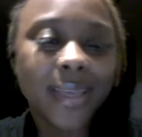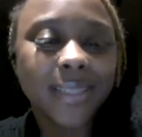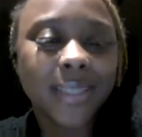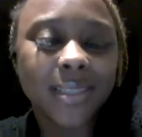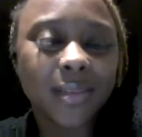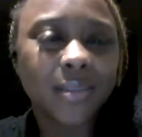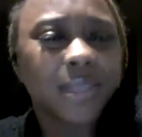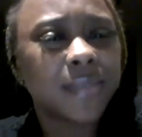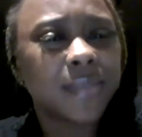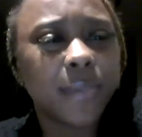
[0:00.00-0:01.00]
It's
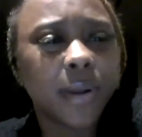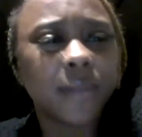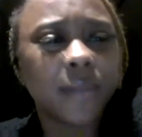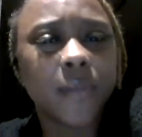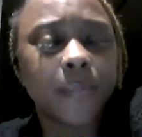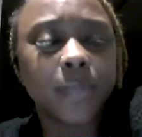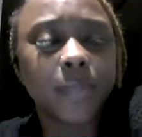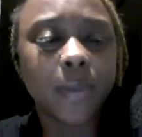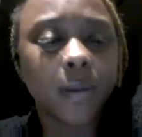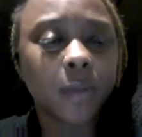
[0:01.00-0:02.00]
exclusive to
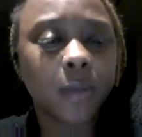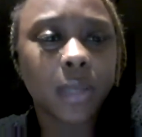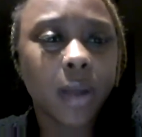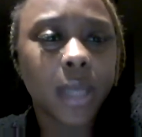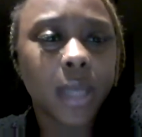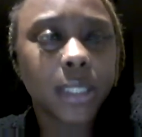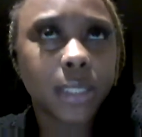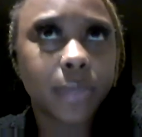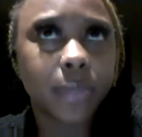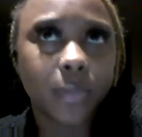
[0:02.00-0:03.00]
Better Homes and
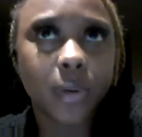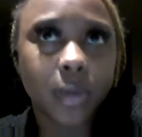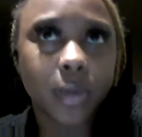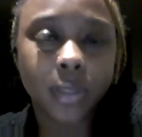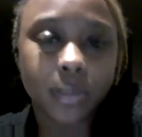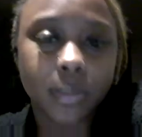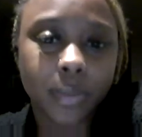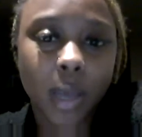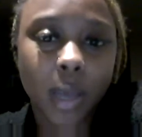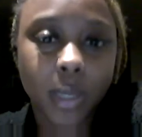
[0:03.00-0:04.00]
Gardens, Metro Brokers,
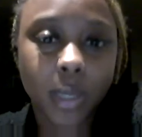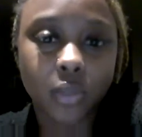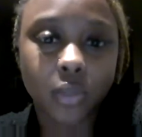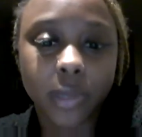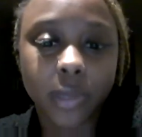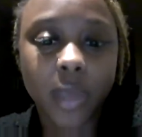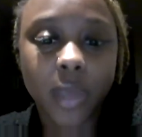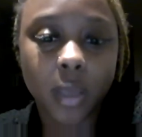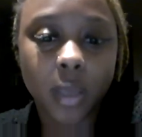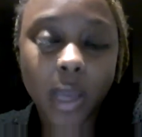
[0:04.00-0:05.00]
but I'm not sure if
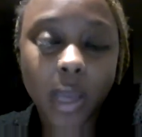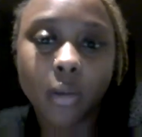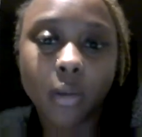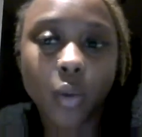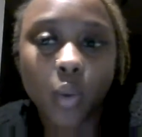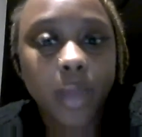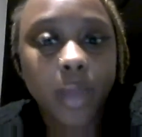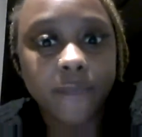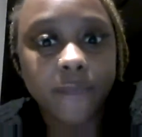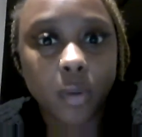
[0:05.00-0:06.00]
I don't know what
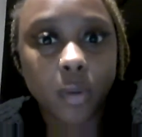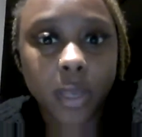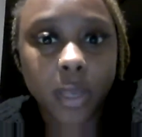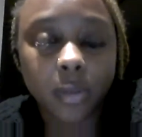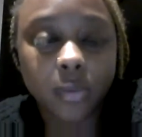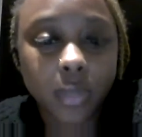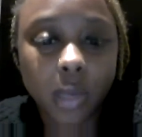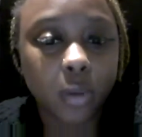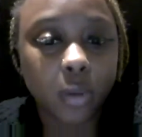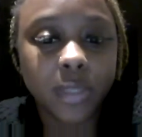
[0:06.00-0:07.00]
platform they use. I
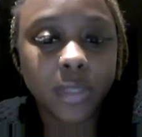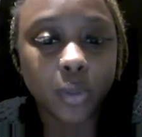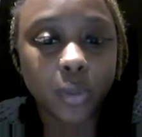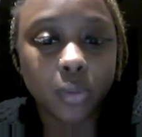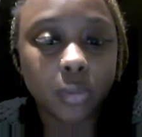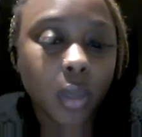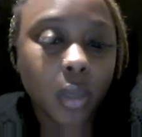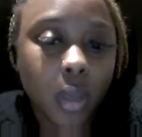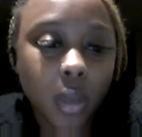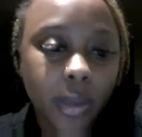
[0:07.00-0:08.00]
don't know if it's built,
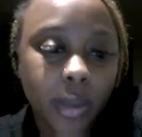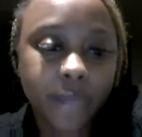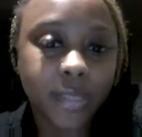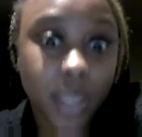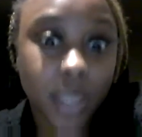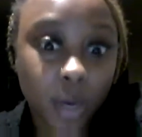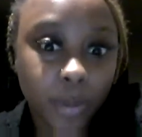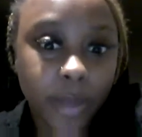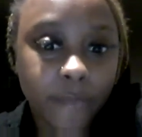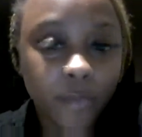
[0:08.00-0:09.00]
if it's their
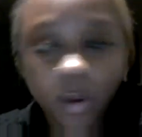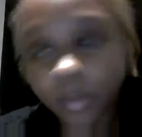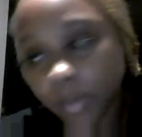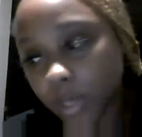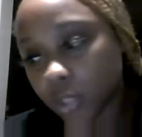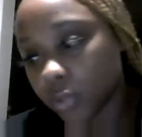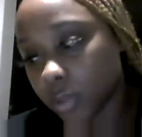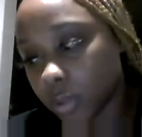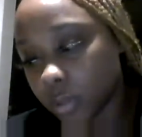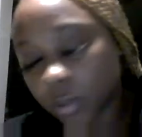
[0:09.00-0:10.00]
platform. I'm not sure.